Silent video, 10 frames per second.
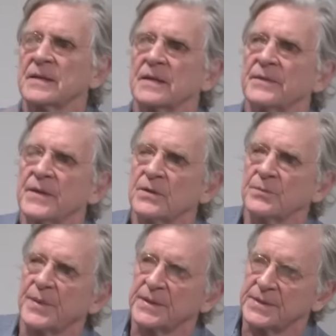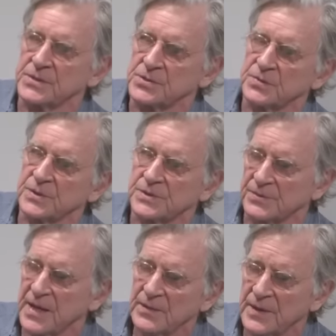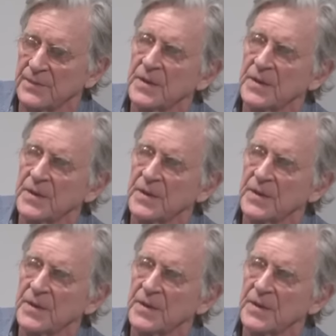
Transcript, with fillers: and they don't pay attention to what's around them.